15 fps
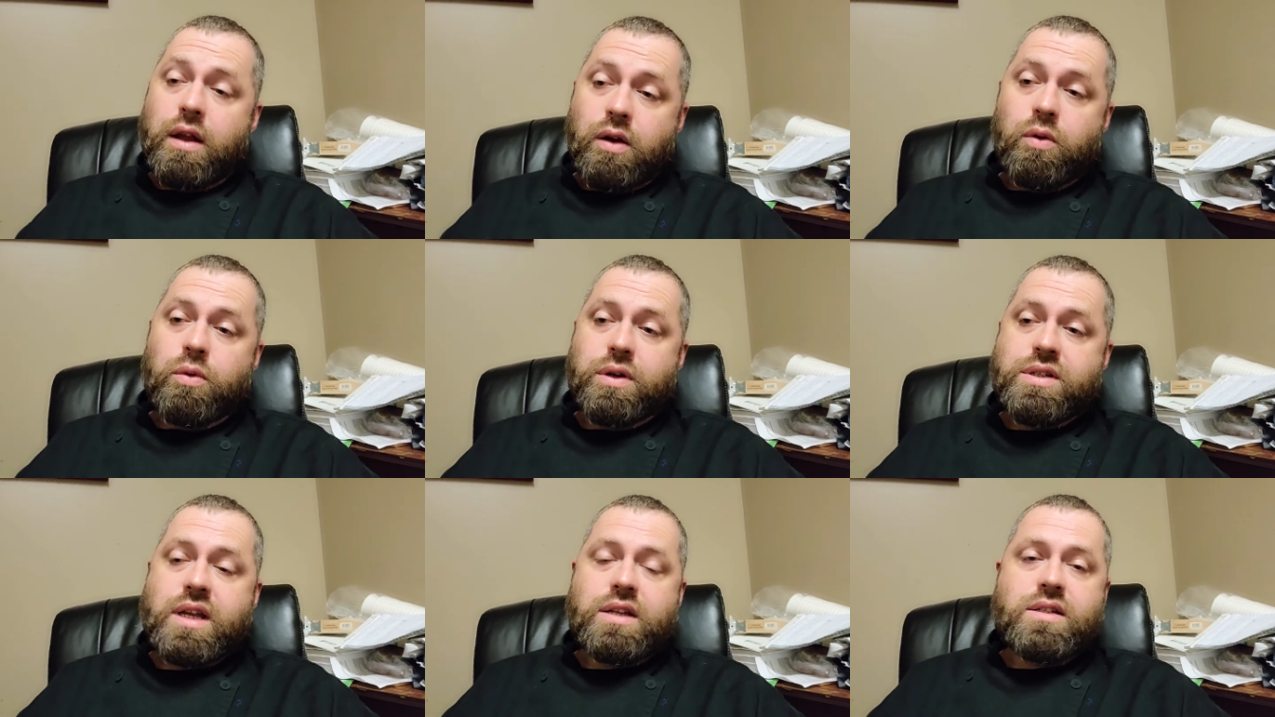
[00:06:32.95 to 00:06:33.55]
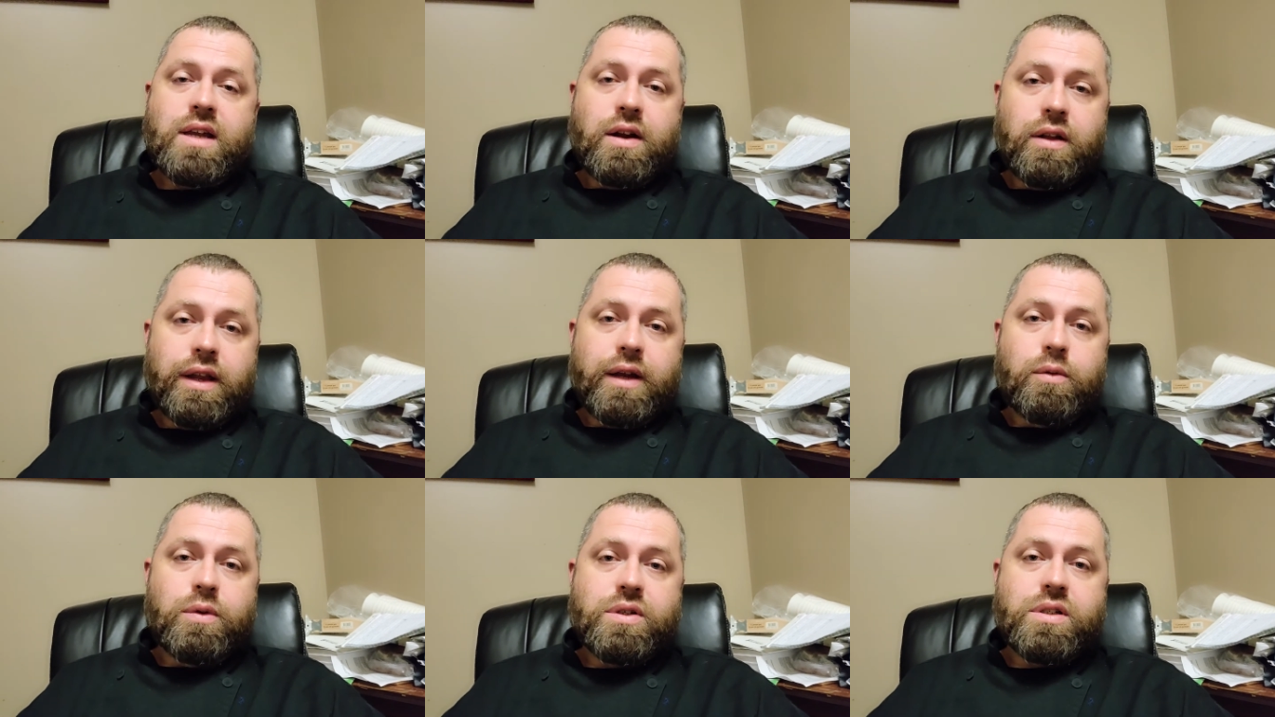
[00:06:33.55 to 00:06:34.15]
Well, what does that sound
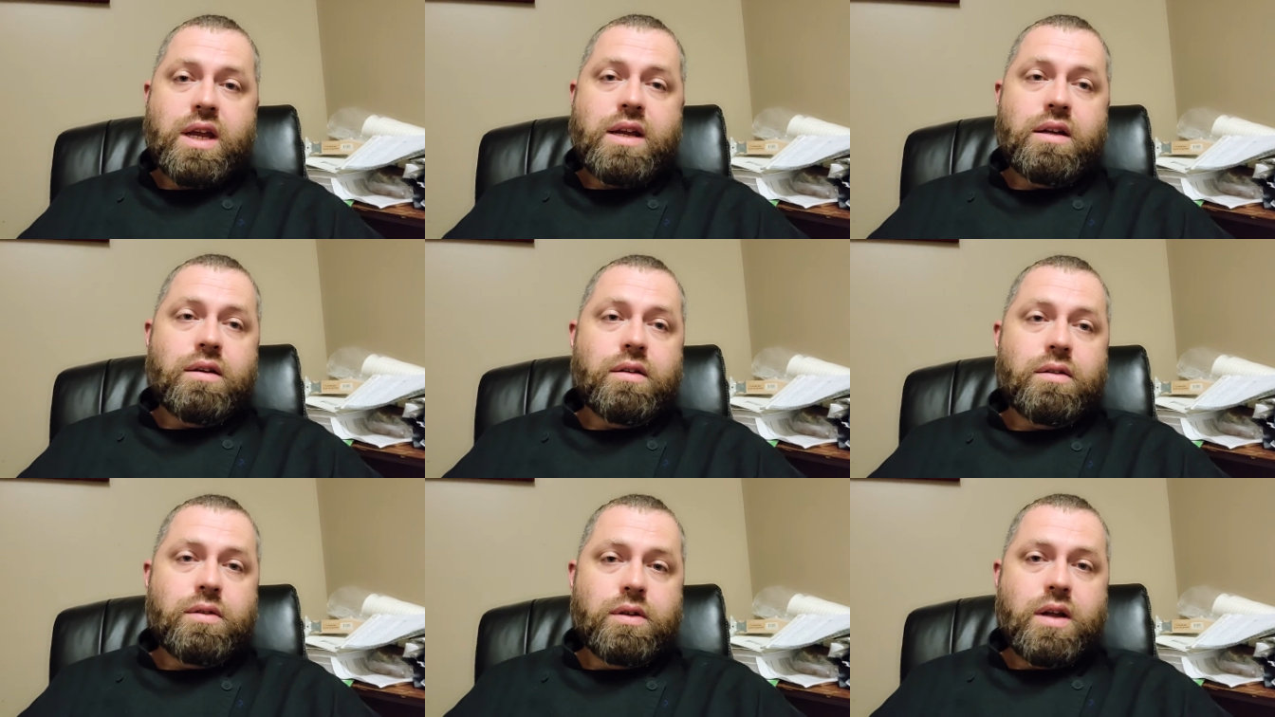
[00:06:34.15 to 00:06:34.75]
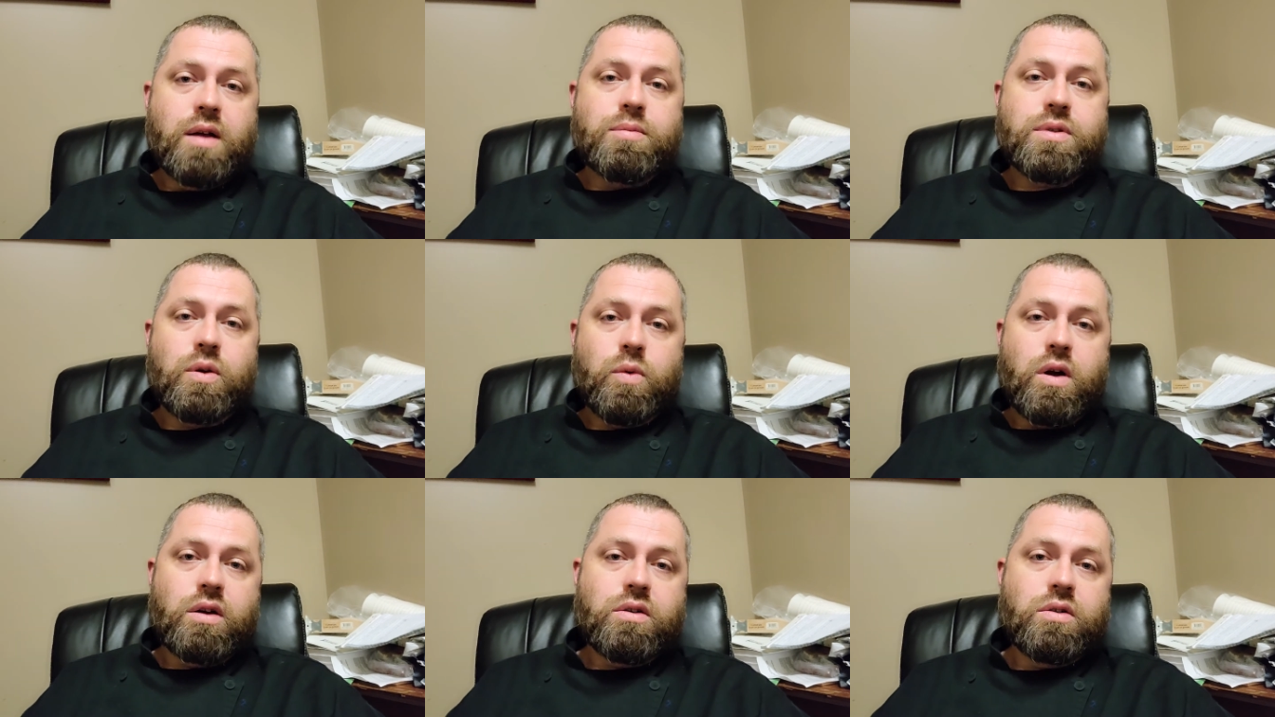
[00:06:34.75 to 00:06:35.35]
like? Well, Satan comes to
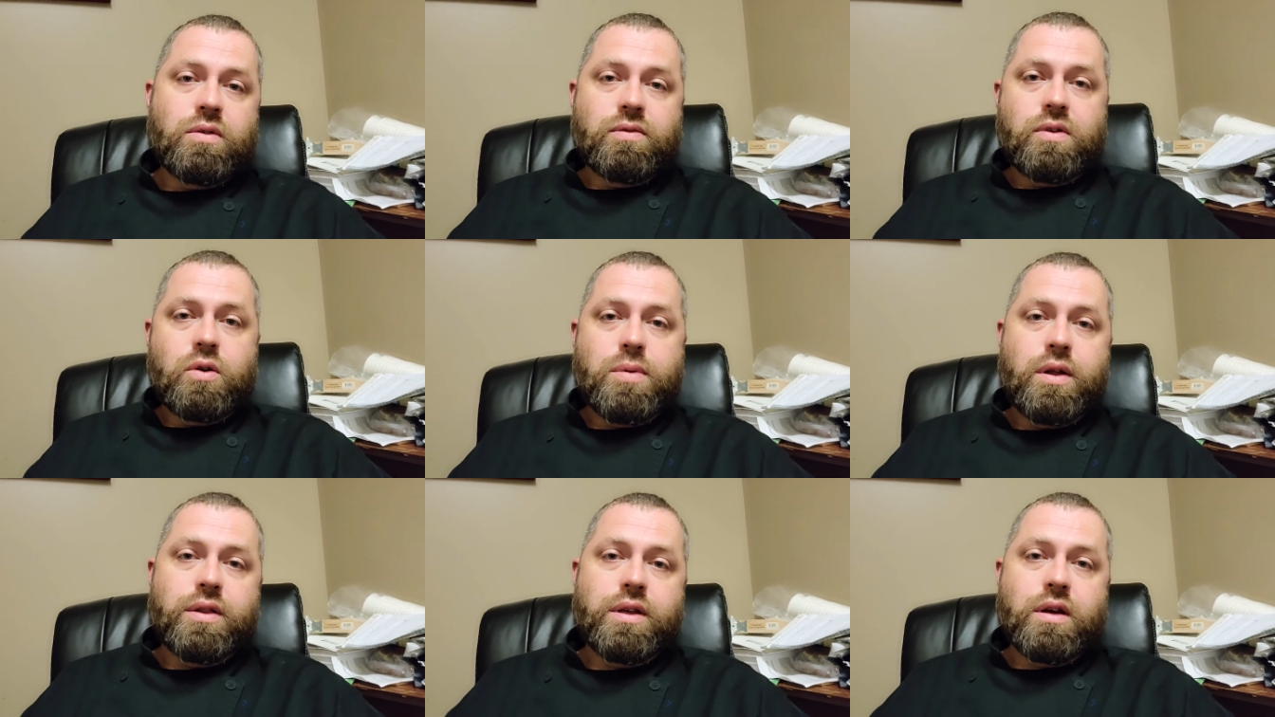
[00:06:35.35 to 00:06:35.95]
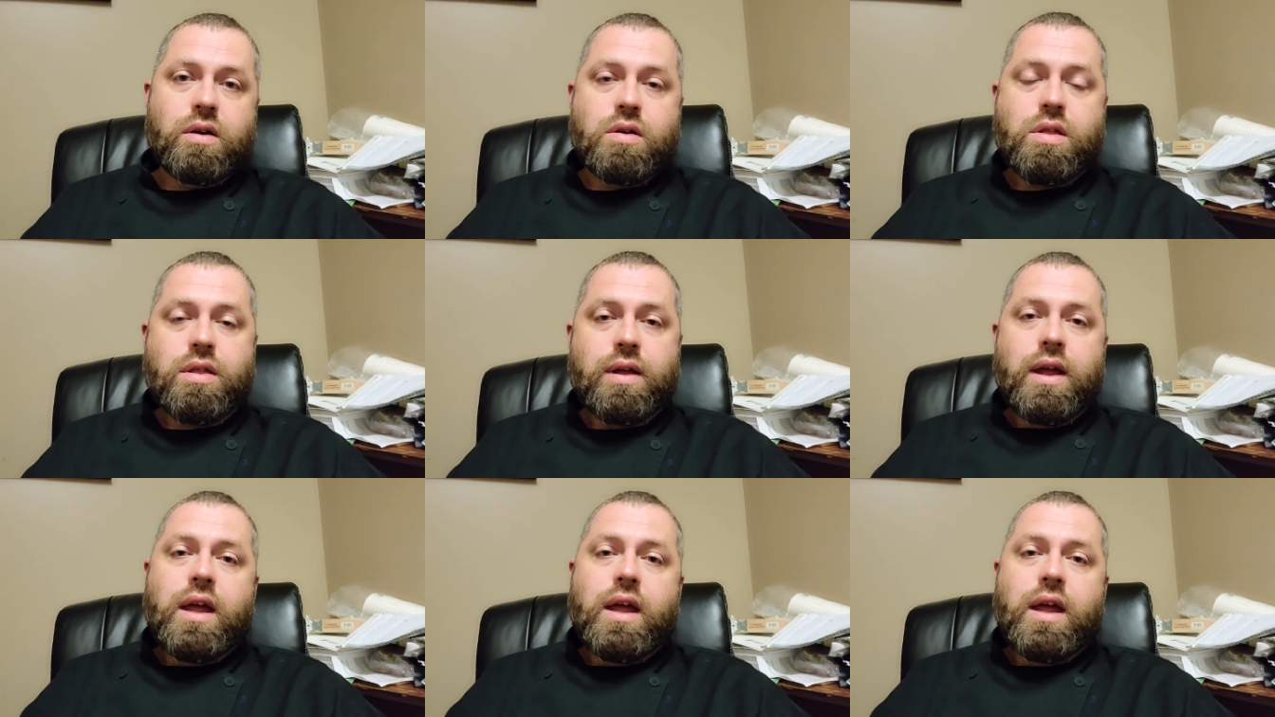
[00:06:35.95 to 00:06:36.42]
walk to and fro upon the earth.